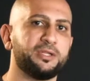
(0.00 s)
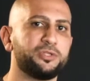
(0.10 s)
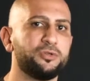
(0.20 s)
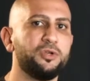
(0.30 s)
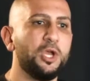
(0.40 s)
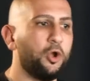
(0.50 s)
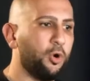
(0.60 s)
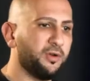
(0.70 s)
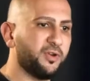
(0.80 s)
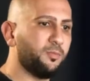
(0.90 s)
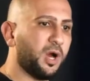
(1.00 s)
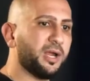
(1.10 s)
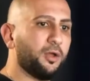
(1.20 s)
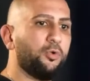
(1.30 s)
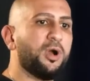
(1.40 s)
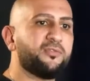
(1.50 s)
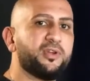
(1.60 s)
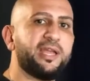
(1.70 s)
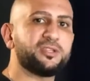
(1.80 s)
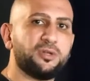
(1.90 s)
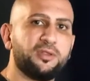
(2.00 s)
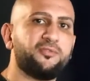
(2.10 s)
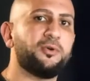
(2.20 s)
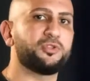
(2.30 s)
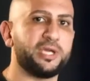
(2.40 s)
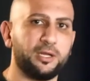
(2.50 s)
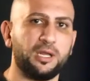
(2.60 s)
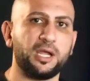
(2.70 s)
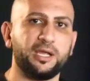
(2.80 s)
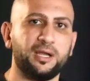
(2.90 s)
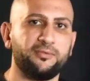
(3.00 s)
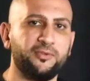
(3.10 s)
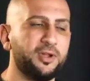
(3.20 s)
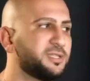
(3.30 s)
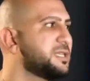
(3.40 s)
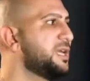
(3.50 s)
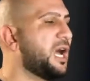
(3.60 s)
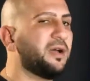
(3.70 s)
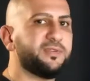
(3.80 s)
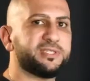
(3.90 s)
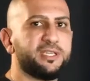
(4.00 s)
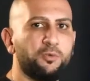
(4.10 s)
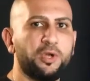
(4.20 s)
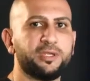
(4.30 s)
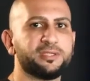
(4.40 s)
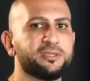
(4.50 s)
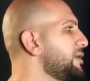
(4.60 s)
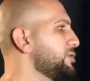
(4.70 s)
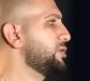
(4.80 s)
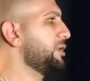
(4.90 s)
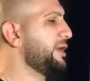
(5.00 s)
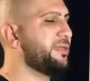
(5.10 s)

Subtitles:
to, whoever gets on the phone trying to lock it up first, obviously wins. So in